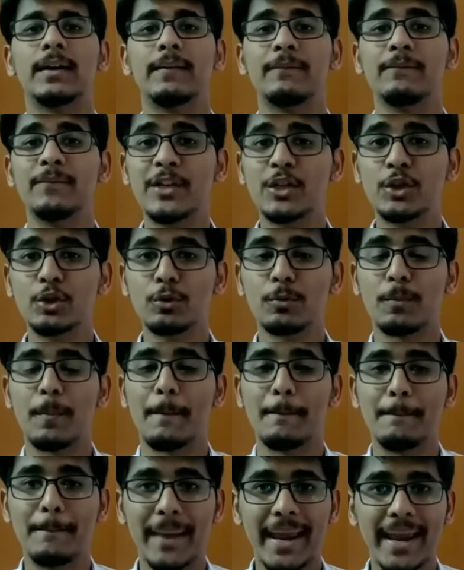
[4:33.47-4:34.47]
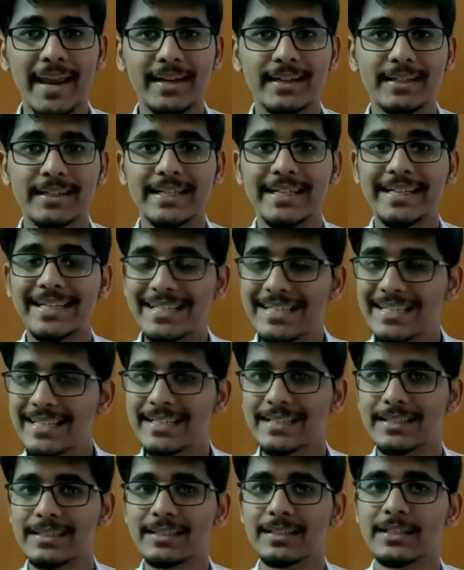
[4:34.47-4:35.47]
we should make
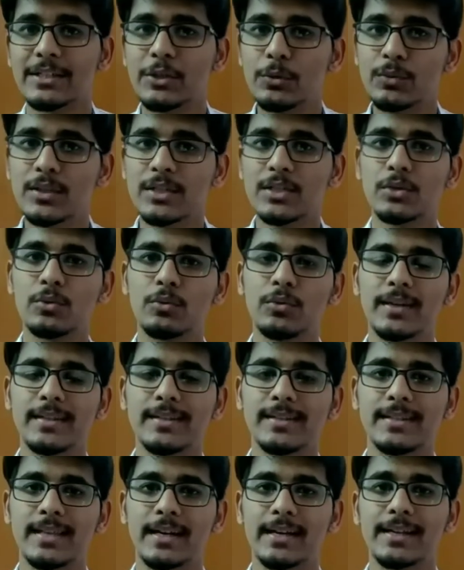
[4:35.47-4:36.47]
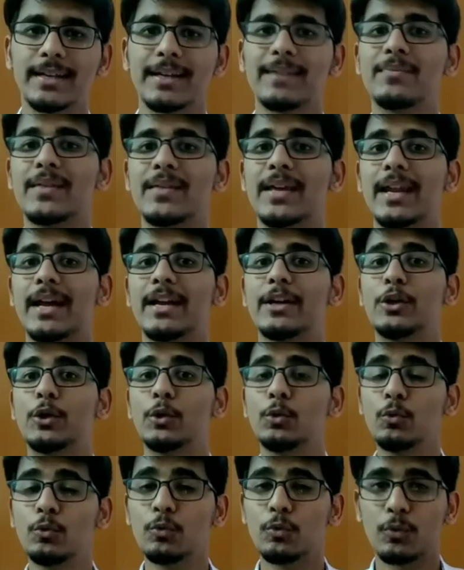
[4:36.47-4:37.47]
clear to the students that there are
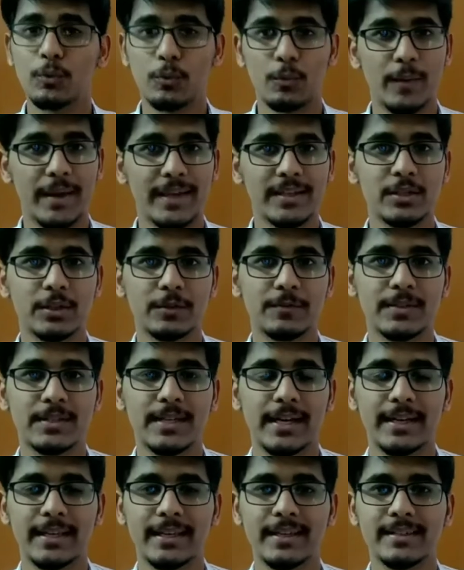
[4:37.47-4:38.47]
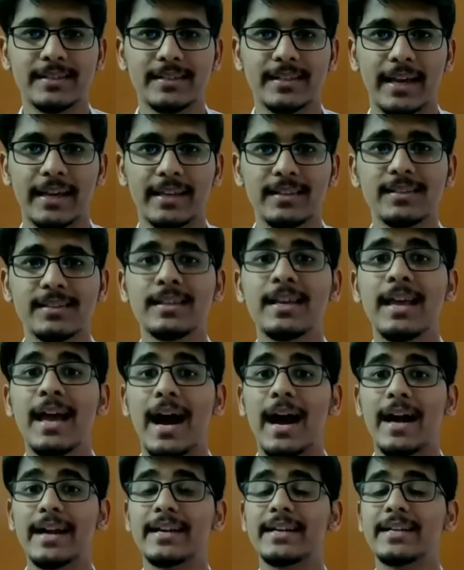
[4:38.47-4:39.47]
2 ways of studying science
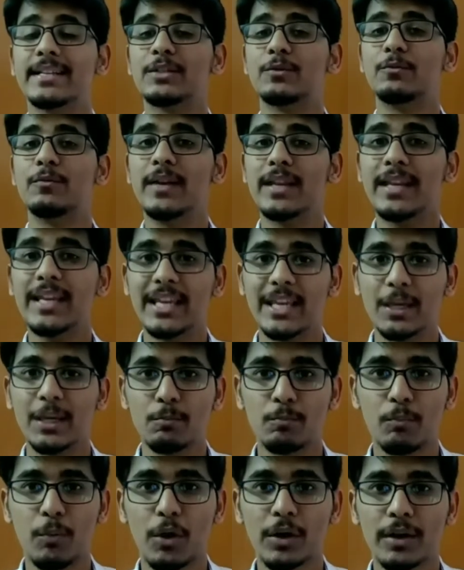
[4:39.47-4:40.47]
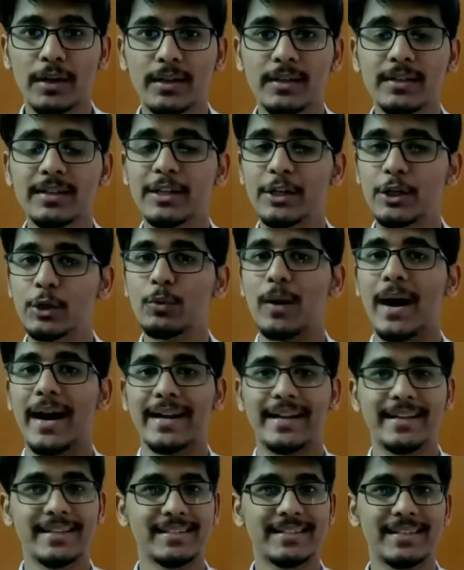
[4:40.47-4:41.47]
and it is very important to
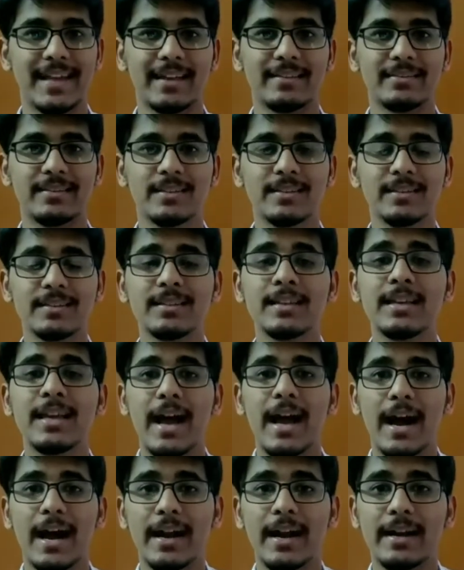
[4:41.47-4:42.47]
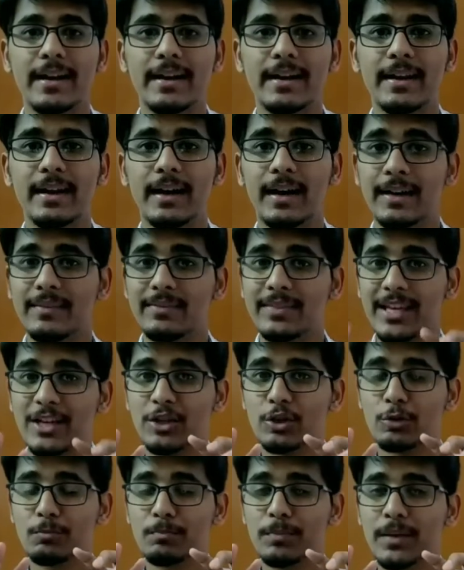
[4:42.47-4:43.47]
understand this, and they
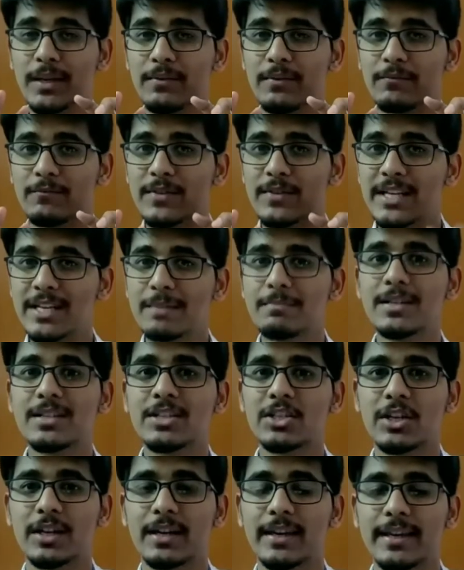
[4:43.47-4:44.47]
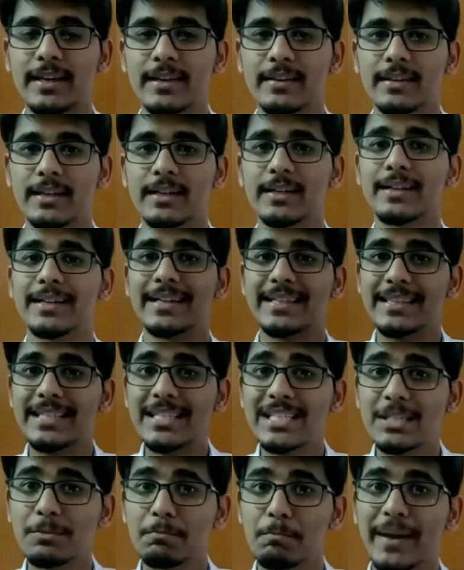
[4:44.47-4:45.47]
should be very much clear that
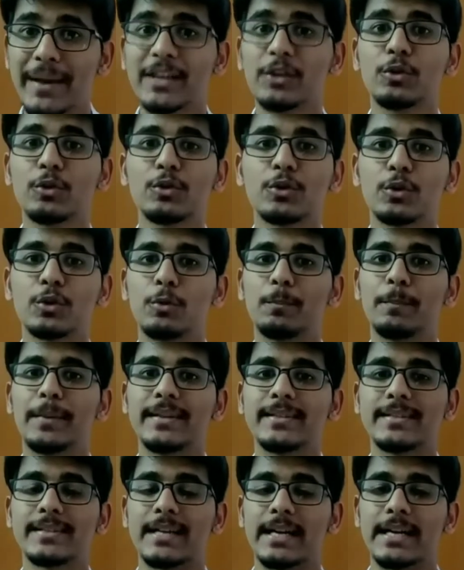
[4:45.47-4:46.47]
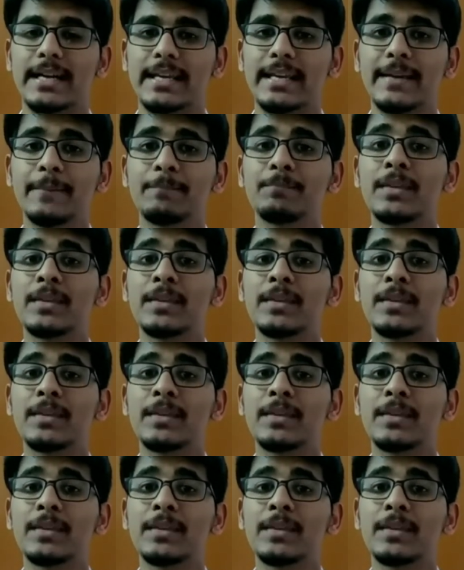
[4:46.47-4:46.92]
this microscopic study